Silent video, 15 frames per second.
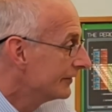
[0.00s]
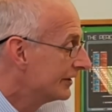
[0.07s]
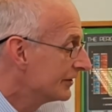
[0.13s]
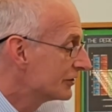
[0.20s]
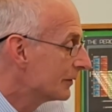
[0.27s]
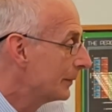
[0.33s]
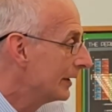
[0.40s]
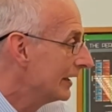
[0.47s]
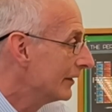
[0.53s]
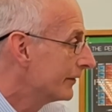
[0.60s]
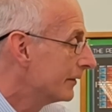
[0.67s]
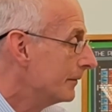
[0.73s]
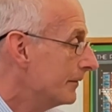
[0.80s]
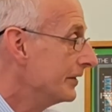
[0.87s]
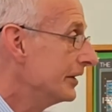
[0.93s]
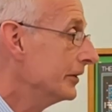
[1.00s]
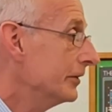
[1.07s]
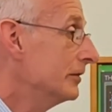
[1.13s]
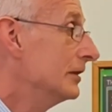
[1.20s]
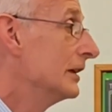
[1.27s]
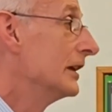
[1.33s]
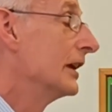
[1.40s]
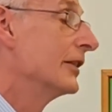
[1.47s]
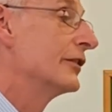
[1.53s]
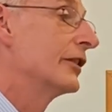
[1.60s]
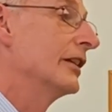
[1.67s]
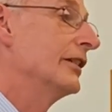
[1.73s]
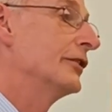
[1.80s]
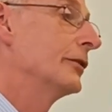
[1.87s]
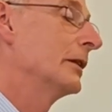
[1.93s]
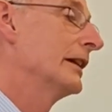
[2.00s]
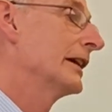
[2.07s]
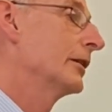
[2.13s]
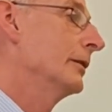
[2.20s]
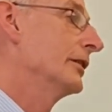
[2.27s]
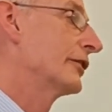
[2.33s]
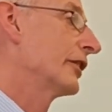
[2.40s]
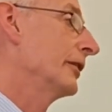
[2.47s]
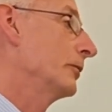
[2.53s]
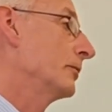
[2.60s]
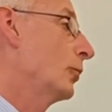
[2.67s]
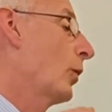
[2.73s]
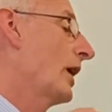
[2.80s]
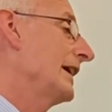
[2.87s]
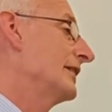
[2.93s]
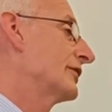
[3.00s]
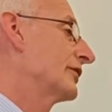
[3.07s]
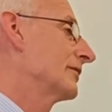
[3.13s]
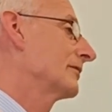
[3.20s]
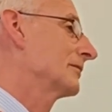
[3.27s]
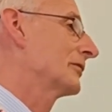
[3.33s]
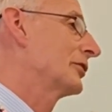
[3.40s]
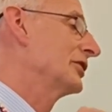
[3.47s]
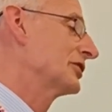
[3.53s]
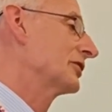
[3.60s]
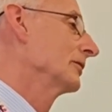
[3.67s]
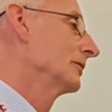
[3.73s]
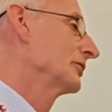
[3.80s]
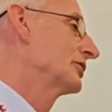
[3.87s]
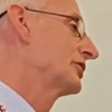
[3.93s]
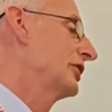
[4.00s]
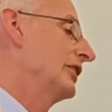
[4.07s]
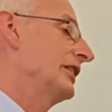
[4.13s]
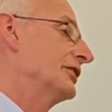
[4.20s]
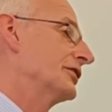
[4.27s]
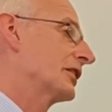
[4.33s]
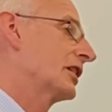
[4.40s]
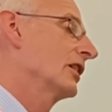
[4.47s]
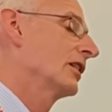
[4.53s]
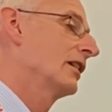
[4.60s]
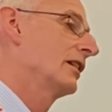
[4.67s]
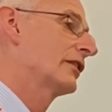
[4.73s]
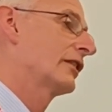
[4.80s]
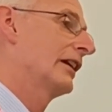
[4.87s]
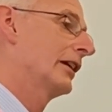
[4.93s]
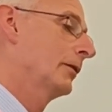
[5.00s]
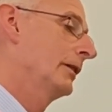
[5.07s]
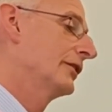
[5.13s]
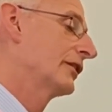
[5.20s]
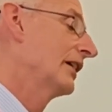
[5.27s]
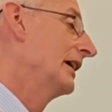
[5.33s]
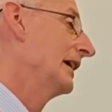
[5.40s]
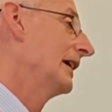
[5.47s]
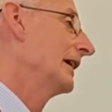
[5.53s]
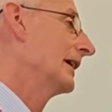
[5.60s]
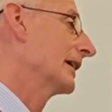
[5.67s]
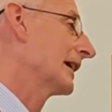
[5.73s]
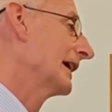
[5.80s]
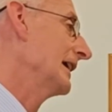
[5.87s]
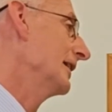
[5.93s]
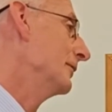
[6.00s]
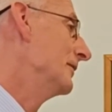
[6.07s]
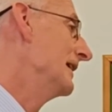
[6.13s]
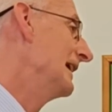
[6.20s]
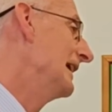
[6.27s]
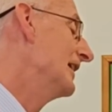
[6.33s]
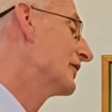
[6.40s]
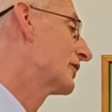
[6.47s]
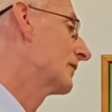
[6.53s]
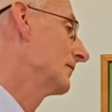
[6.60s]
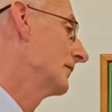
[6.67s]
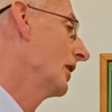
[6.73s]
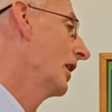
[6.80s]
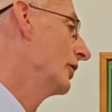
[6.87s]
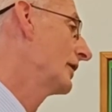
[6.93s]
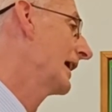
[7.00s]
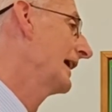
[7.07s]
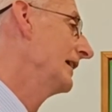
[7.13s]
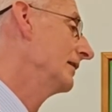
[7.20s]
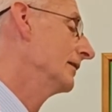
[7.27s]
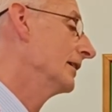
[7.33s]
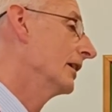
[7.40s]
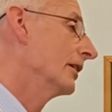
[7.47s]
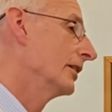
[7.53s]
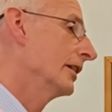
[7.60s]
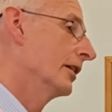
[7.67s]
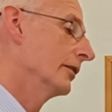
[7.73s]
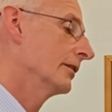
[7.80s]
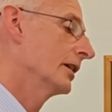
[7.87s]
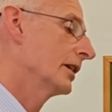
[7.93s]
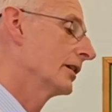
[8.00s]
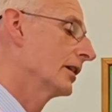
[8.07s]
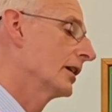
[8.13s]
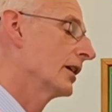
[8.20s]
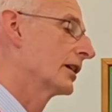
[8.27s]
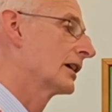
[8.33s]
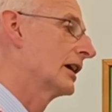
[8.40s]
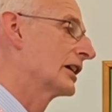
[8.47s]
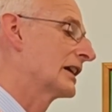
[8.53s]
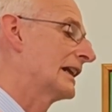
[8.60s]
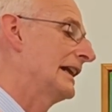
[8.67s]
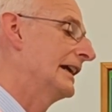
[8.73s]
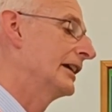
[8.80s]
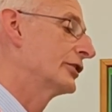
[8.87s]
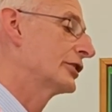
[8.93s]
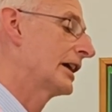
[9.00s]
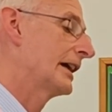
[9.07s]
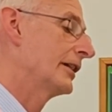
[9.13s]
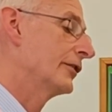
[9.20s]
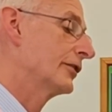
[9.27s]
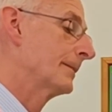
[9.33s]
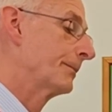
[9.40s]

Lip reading: disappear from view, turn into liquid. So white crystals turn into colourless liquids. Okay, it really is okay and a clear change.